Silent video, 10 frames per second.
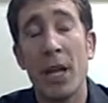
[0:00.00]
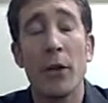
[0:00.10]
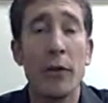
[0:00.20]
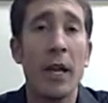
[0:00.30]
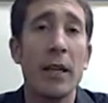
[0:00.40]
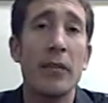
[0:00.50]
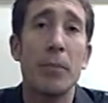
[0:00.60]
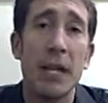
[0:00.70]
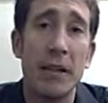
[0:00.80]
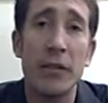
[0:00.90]
So now let's
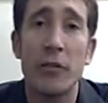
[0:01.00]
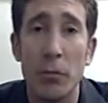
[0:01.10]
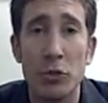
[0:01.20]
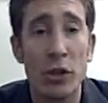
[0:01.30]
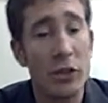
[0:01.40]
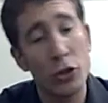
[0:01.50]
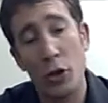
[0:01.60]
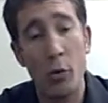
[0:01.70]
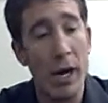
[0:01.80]
make the assumption that you go